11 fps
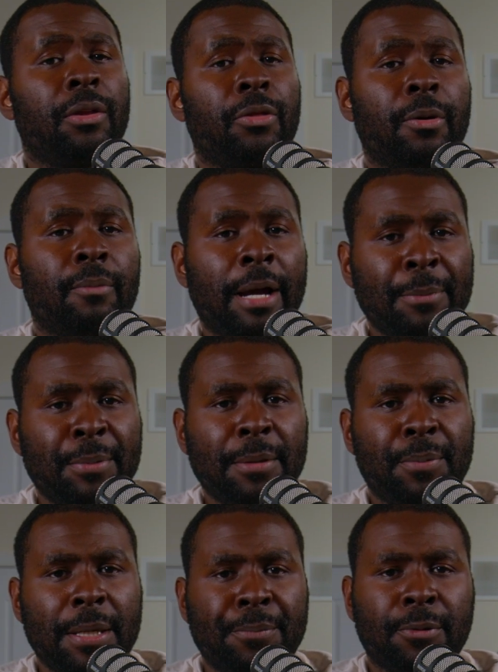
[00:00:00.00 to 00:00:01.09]
There might be
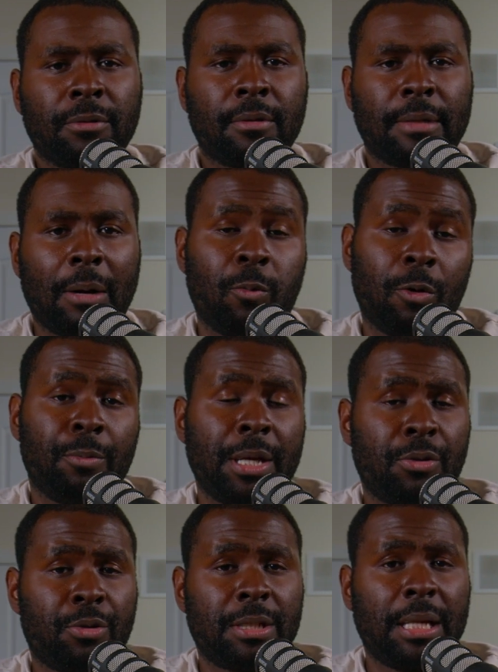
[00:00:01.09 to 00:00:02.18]
people that will be
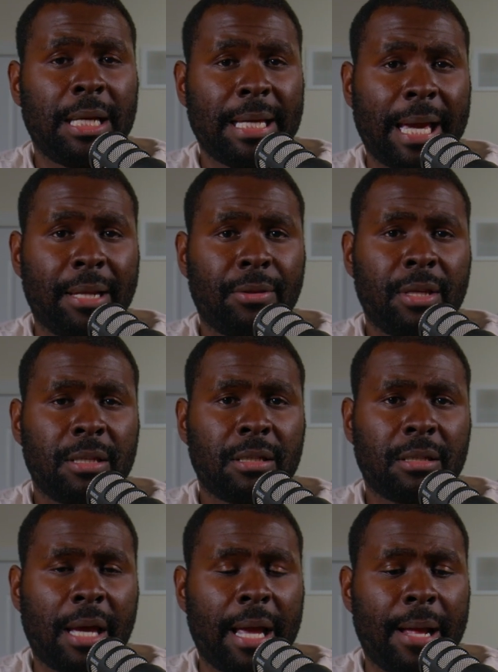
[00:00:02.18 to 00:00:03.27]
interested in getting
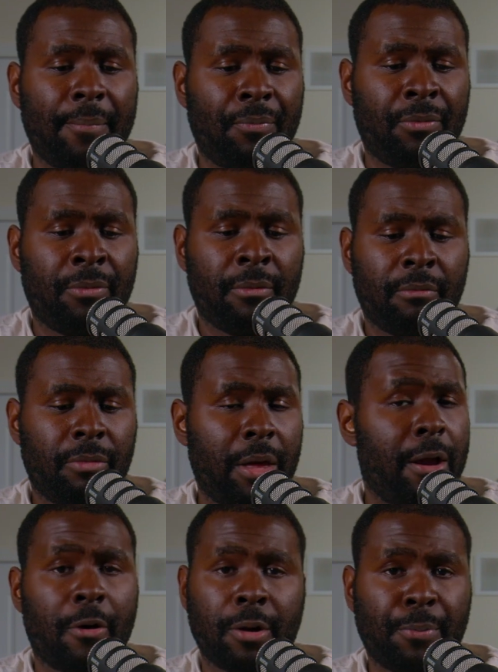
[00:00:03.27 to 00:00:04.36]
this, and
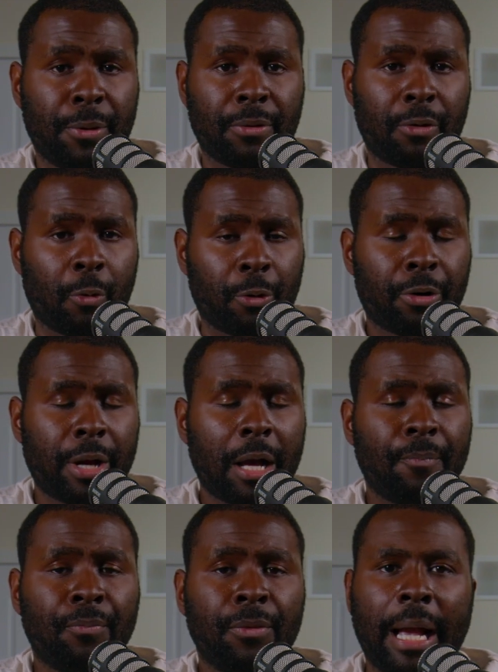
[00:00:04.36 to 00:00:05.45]
they already put their order
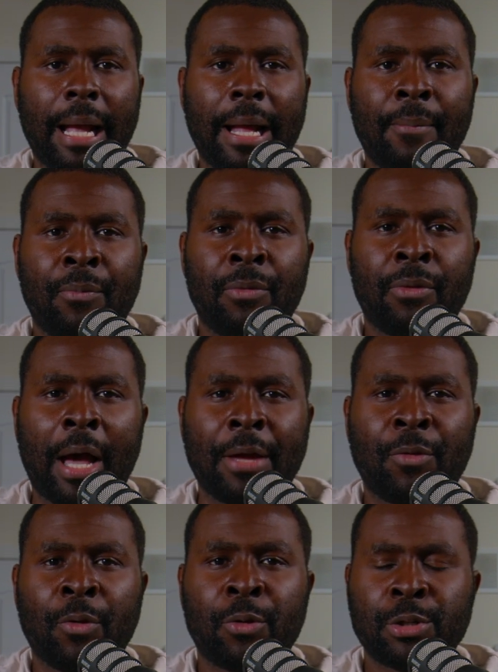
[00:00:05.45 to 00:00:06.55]
down. And I
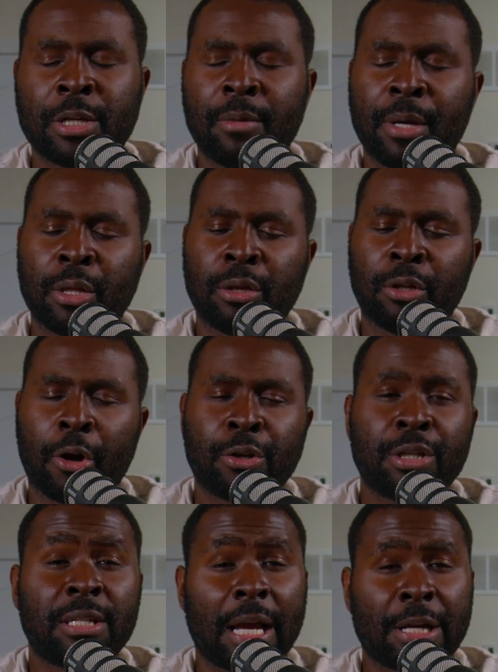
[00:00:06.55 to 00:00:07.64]
think there's going to be a large
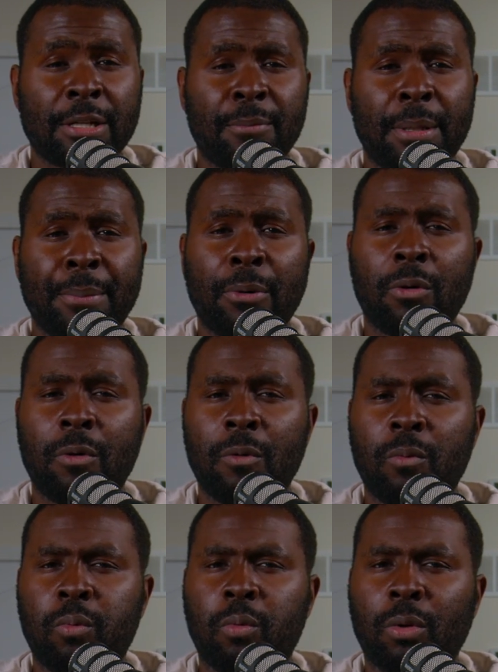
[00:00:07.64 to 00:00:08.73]
section of people
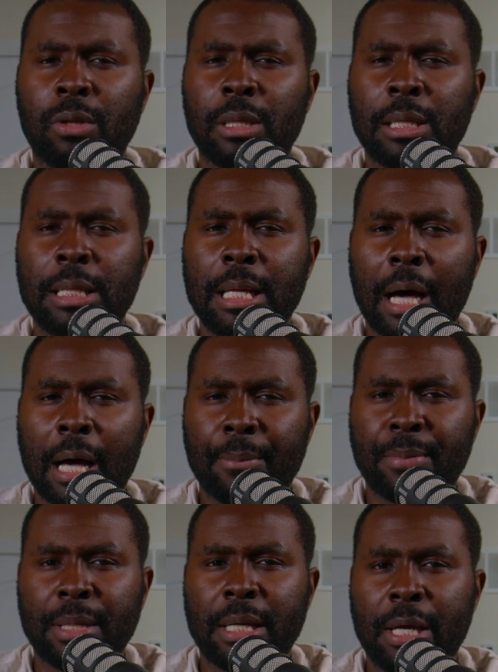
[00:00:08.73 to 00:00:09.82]
who will not
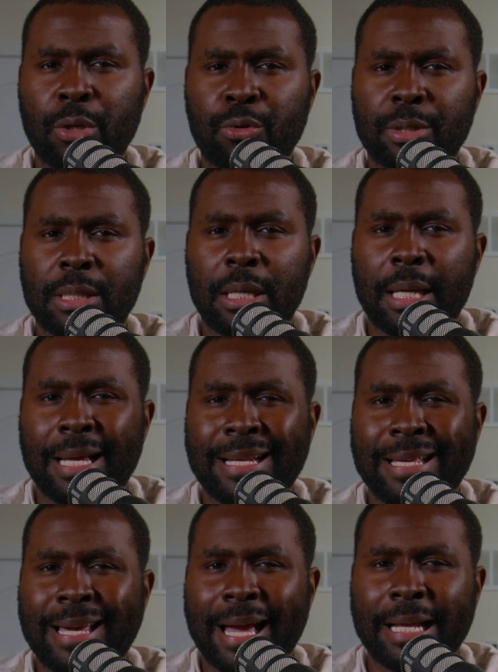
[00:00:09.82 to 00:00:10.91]
be interested
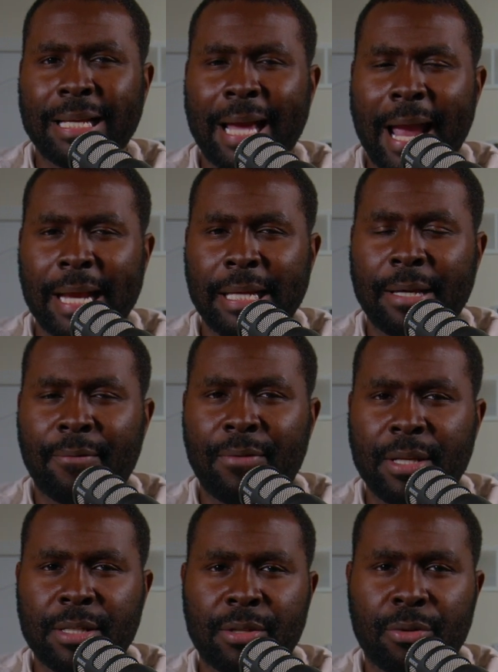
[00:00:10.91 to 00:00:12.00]
in getting any of
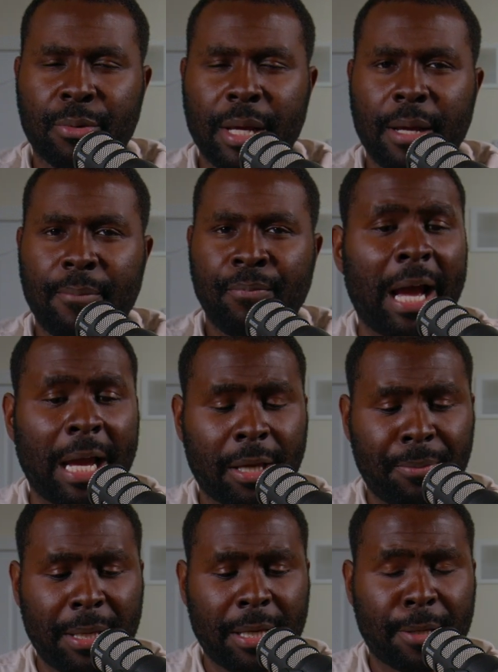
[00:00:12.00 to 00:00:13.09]
these 3. I
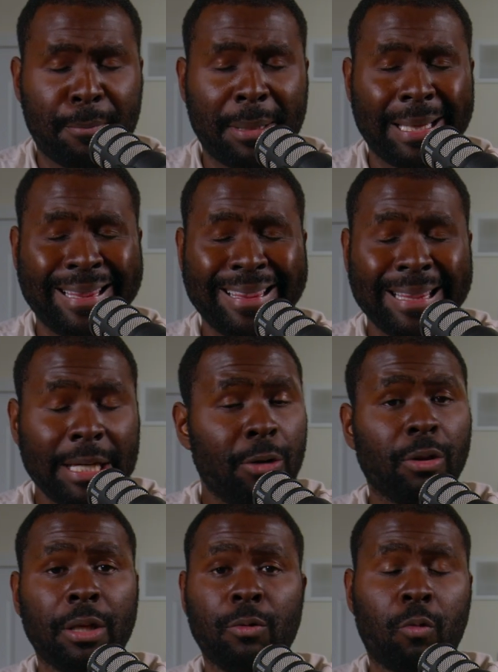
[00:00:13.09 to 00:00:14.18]
could be
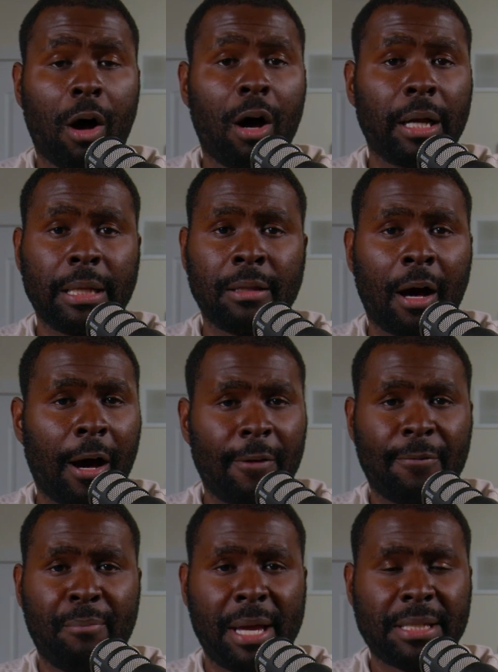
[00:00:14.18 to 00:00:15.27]
completely wrong and
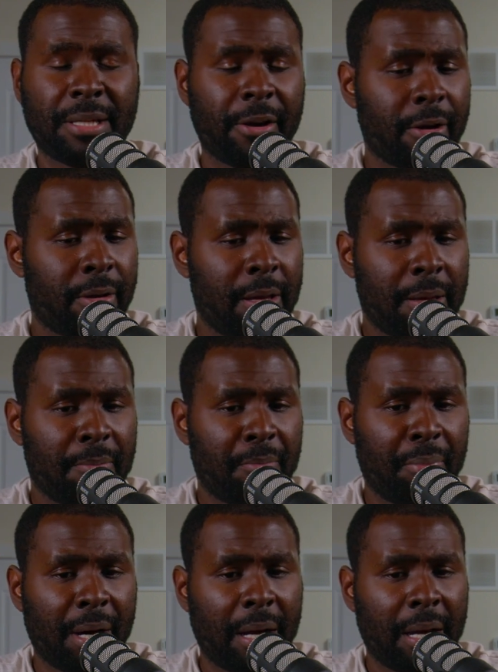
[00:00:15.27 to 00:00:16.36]
off base here,
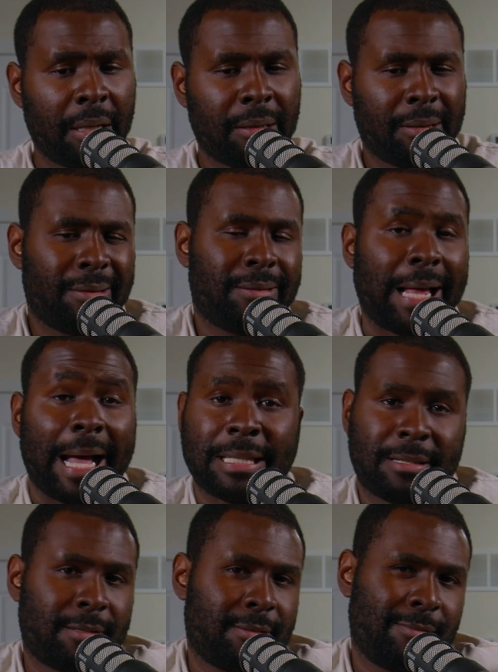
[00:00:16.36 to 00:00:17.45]
but
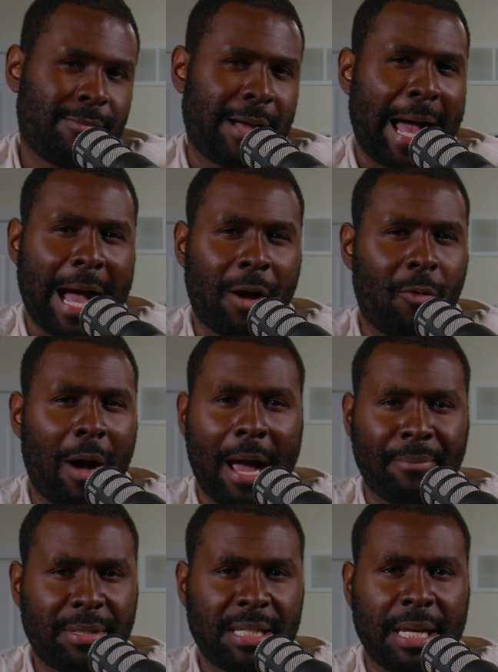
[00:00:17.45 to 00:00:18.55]
that's how
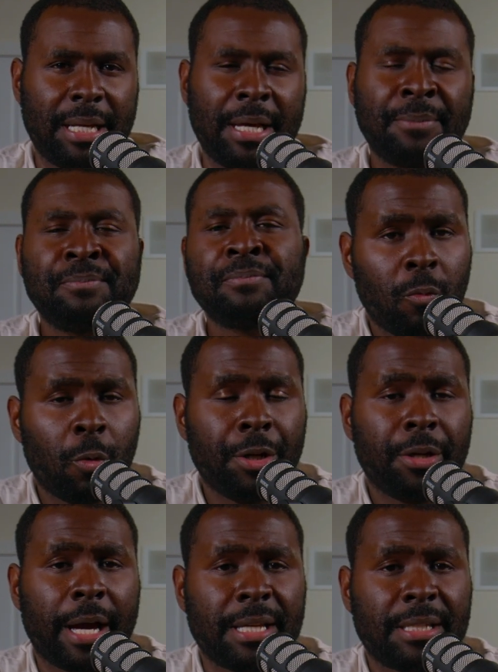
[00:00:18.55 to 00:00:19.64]
I'm seeing it. What do
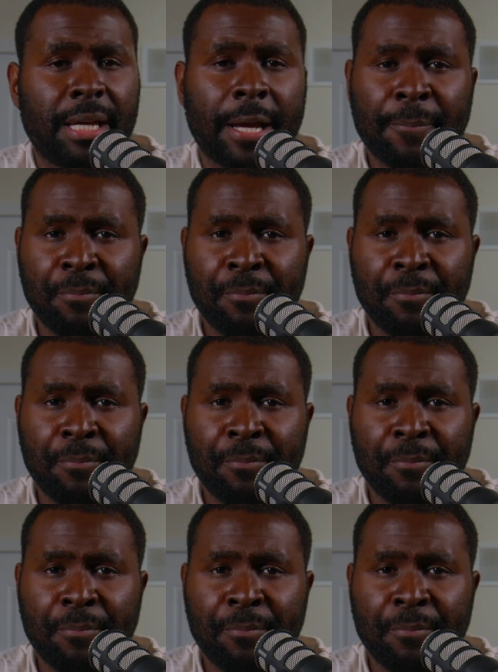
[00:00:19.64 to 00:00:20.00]
you guys think?